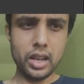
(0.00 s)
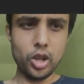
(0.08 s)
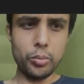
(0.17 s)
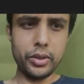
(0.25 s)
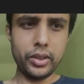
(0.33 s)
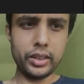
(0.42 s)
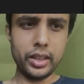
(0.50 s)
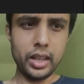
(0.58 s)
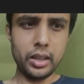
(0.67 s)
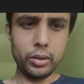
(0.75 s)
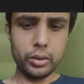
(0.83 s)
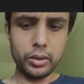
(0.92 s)
open like
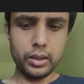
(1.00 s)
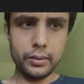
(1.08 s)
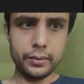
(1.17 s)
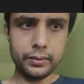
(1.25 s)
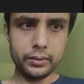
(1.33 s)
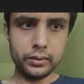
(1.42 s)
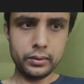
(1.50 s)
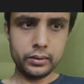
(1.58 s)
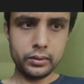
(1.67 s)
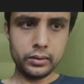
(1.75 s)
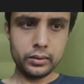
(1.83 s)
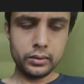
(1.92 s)
that? Wait, what?
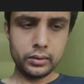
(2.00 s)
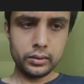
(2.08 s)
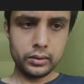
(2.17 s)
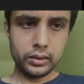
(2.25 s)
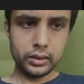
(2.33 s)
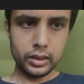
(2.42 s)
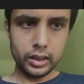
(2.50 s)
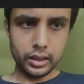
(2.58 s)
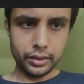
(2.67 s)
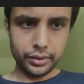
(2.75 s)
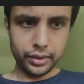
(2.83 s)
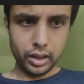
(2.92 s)

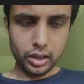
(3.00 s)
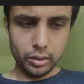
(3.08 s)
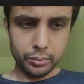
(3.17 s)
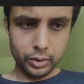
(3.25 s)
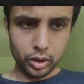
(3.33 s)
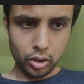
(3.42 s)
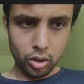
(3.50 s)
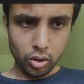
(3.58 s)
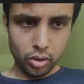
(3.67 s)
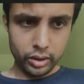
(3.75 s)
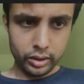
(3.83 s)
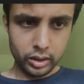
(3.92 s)
If
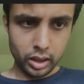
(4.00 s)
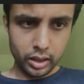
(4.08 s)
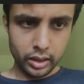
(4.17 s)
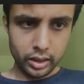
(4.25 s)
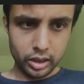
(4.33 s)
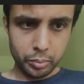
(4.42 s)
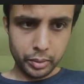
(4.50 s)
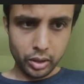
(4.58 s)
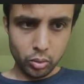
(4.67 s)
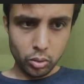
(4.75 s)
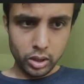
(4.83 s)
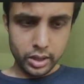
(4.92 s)
coin.is
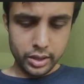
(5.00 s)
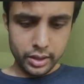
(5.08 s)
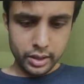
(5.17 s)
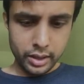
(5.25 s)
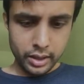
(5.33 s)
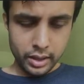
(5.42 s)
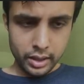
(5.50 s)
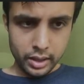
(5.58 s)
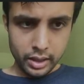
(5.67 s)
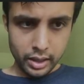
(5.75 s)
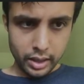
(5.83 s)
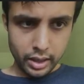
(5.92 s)
P1
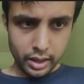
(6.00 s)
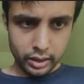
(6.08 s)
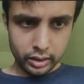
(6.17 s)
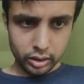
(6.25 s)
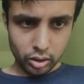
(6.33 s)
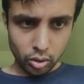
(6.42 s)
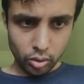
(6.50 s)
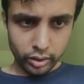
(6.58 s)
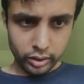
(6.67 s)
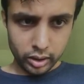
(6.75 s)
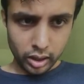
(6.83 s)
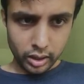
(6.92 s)
and
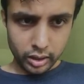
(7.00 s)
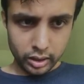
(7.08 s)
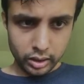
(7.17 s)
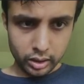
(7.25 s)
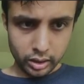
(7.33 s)
coin.is